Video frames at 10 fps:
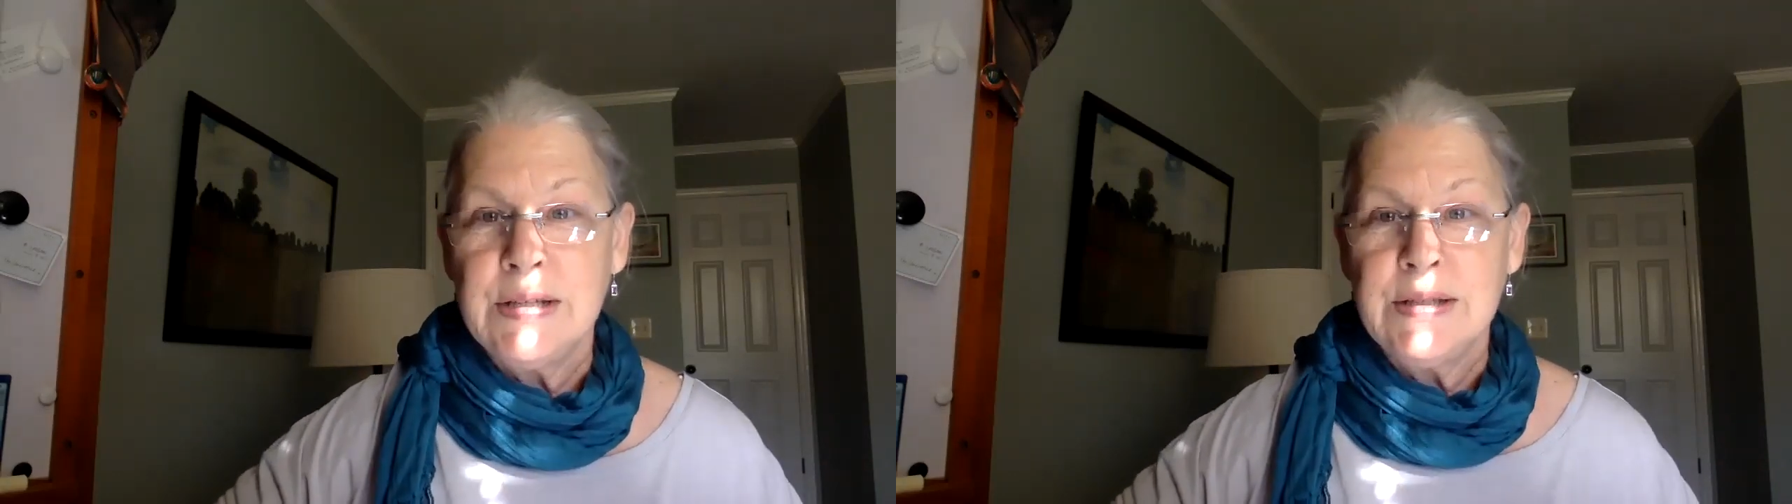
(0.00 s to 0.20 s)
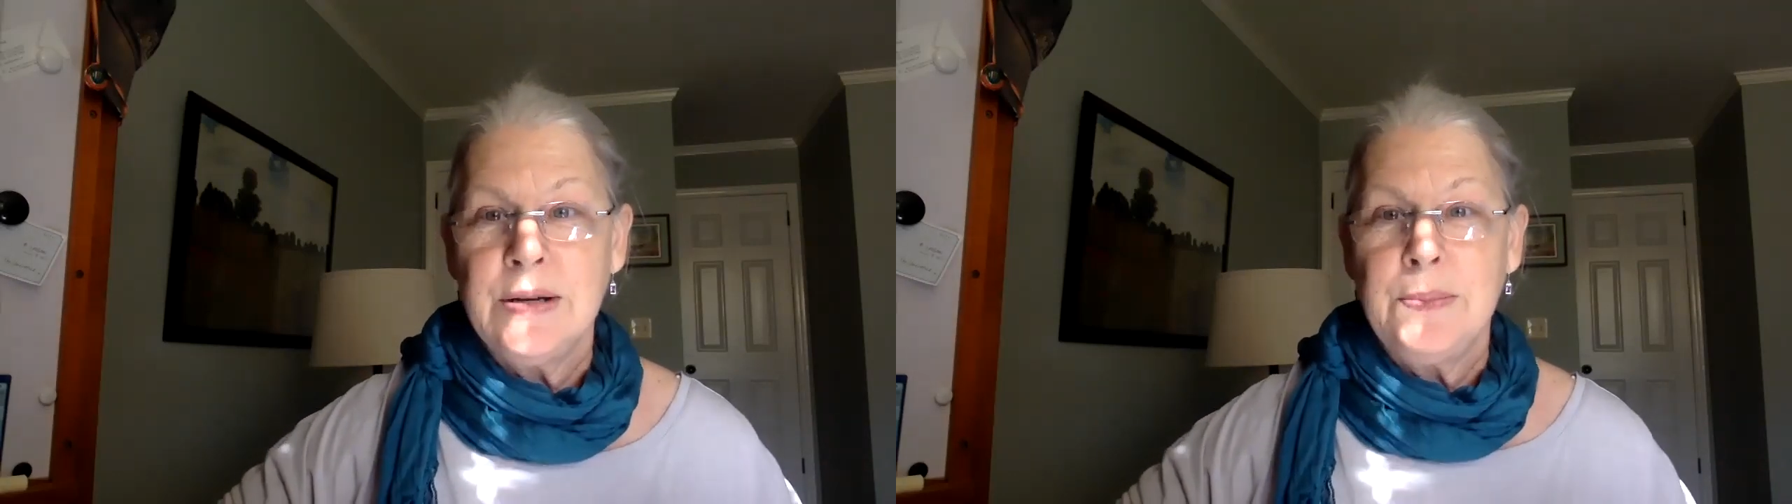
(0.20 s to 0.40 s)

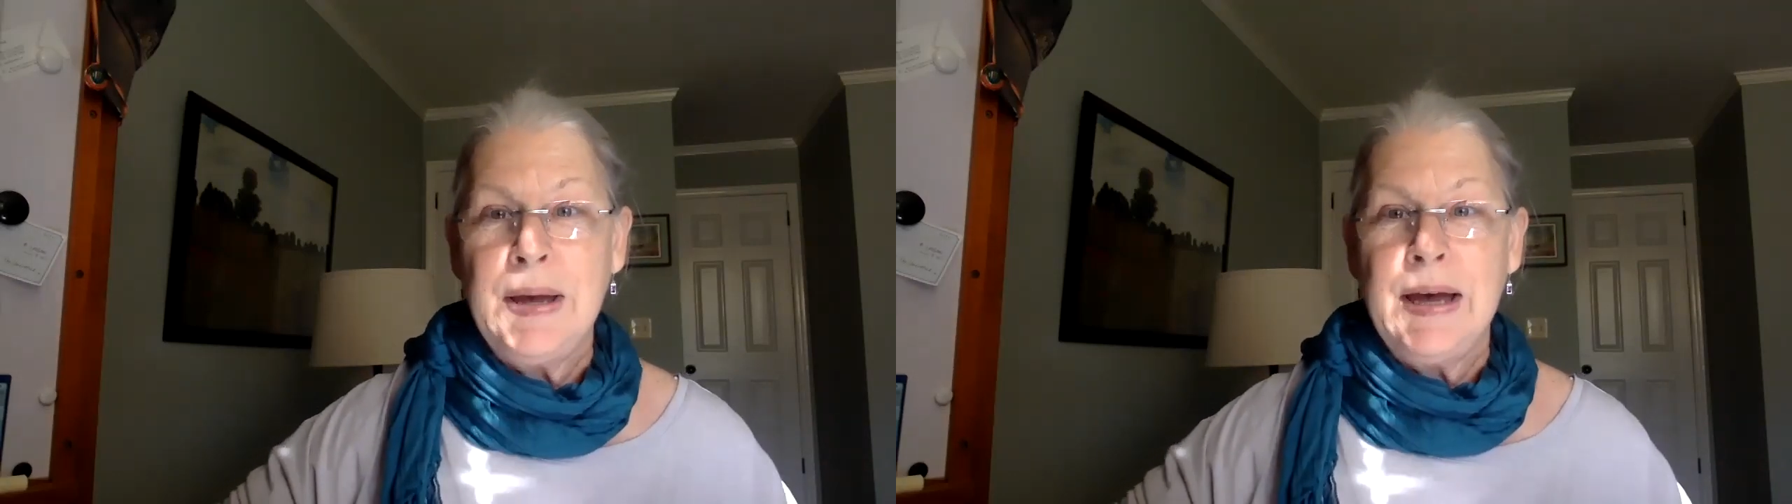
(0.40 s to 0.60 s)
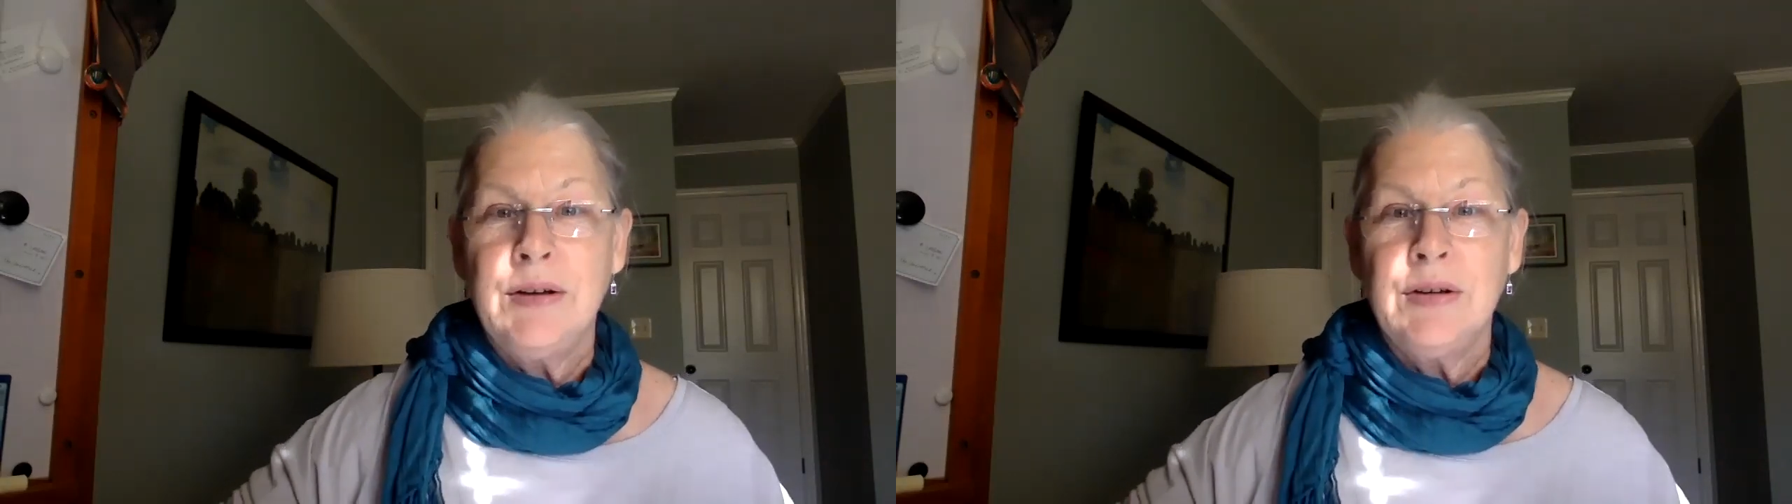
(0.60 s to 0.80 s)
Is it a
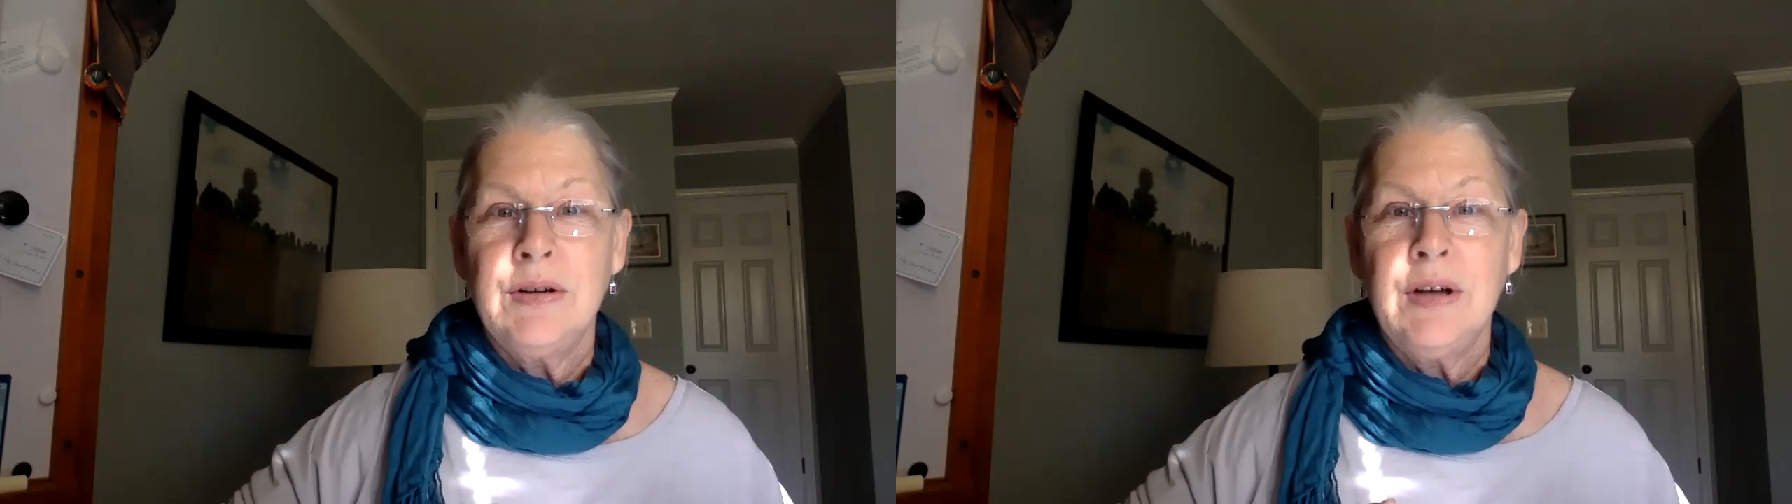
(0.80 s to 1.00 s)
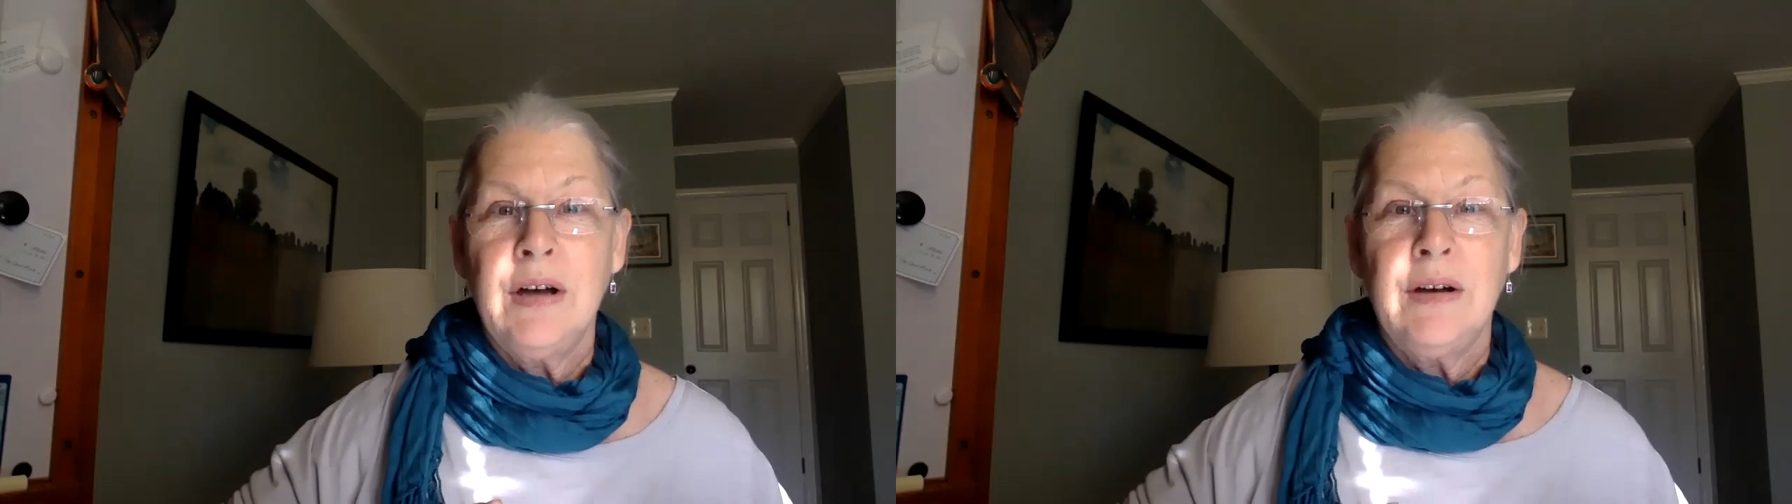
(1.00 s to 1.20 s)

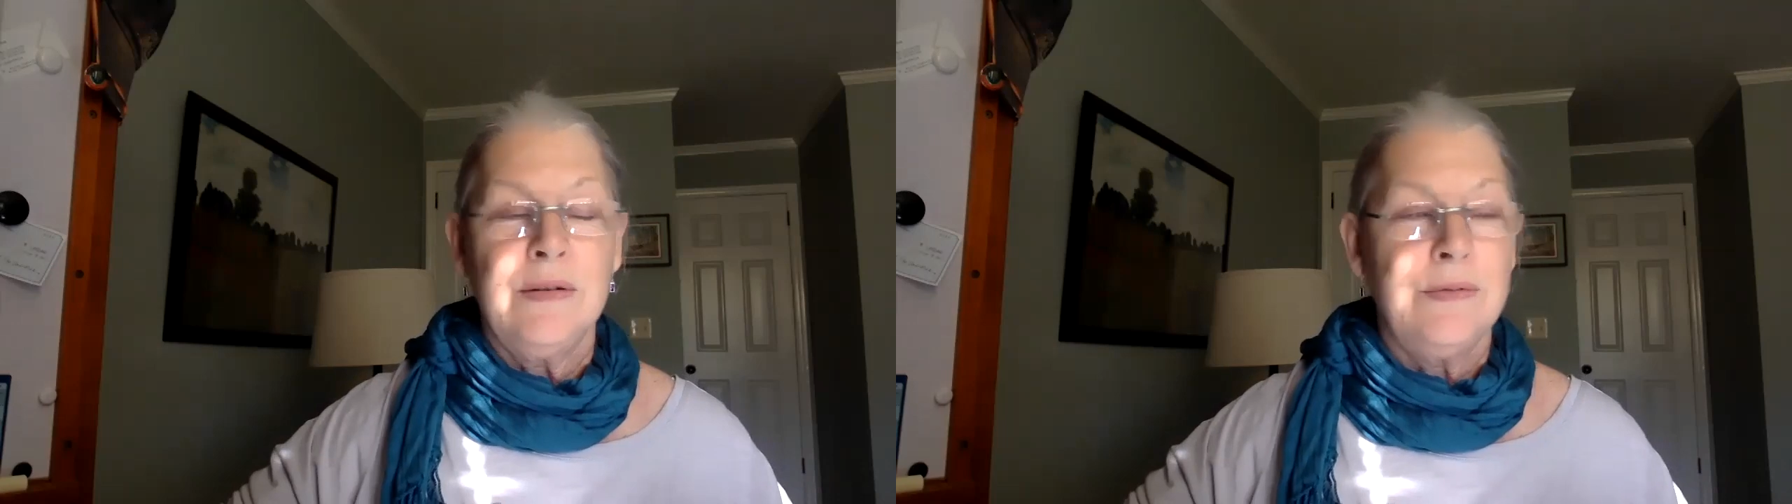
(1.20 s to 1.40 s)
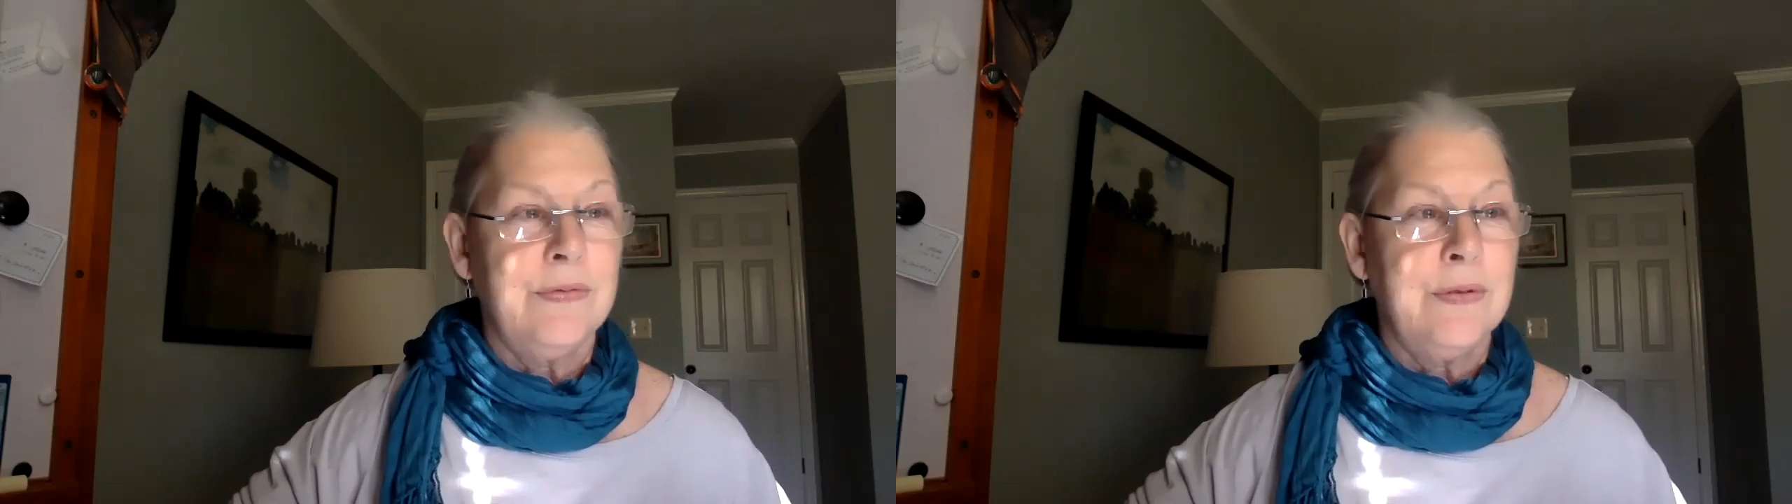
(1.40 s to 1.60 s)
pattern
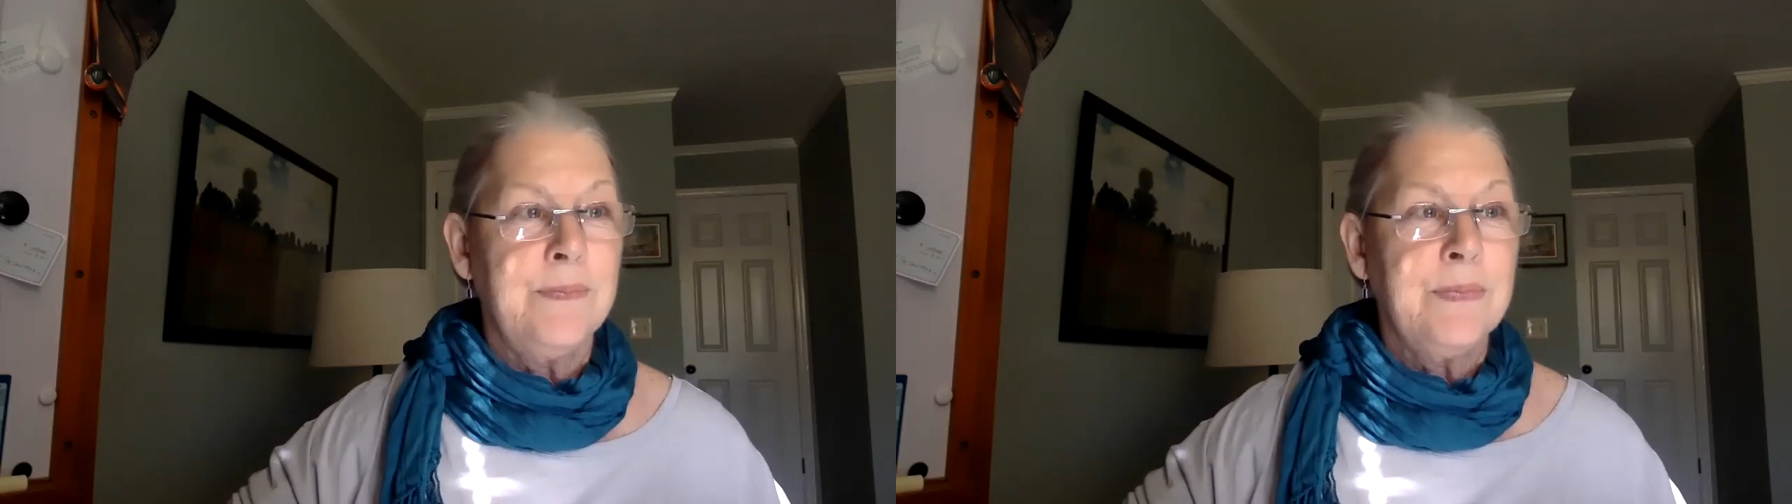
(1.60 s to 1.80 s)
of